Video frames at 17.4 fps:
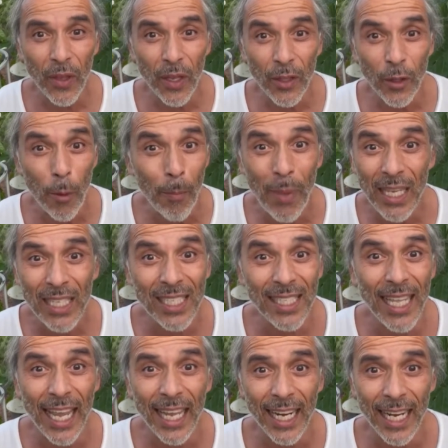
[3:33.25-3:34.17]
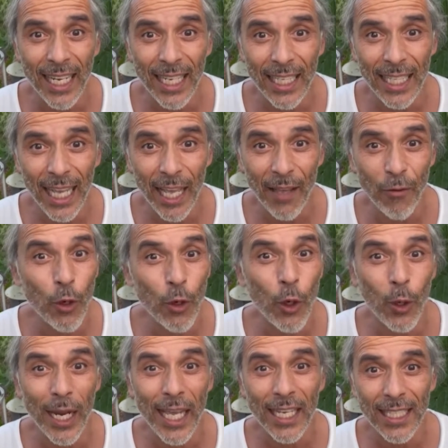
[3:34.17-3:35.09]
the best that I grew
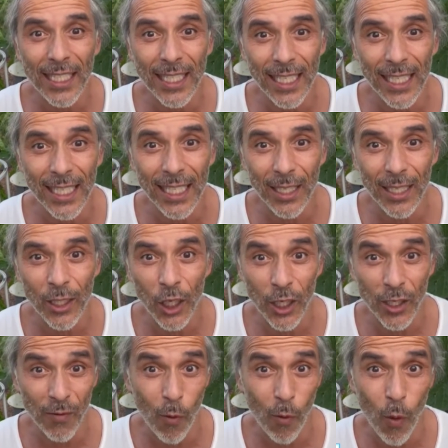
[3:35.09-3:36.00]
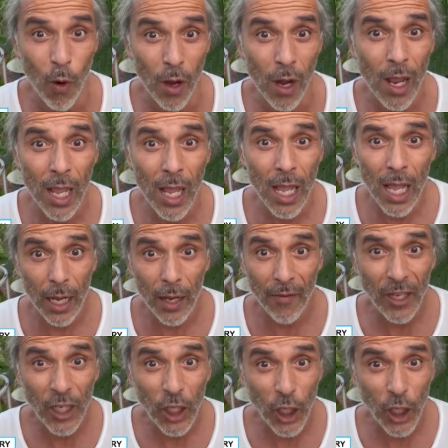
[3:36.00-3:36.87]
in my farms back in the past,